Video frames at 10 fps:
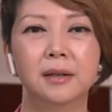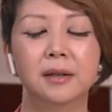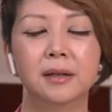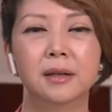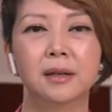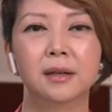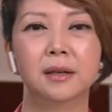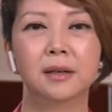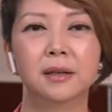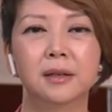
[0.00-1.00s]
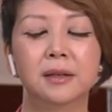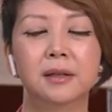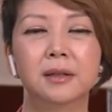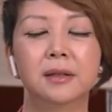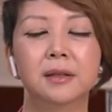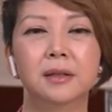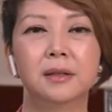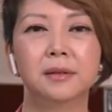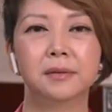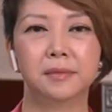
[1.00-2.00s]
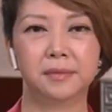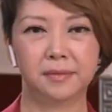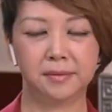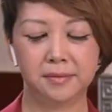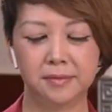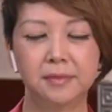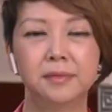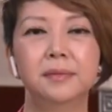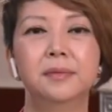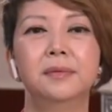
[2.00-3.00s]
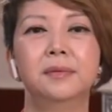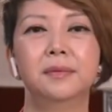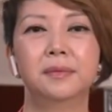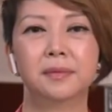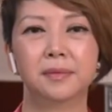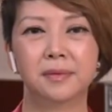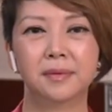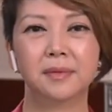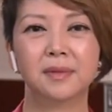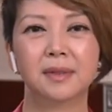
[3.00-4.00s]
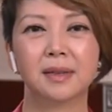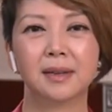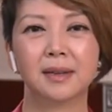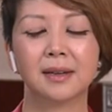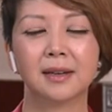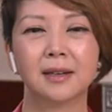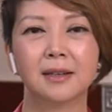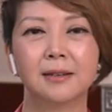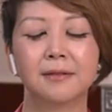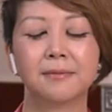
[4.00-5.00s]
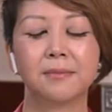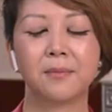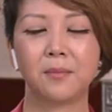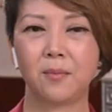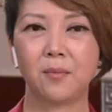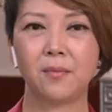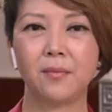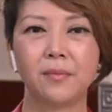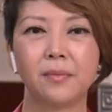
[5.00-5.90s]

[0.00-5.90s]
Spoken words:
(not speaking)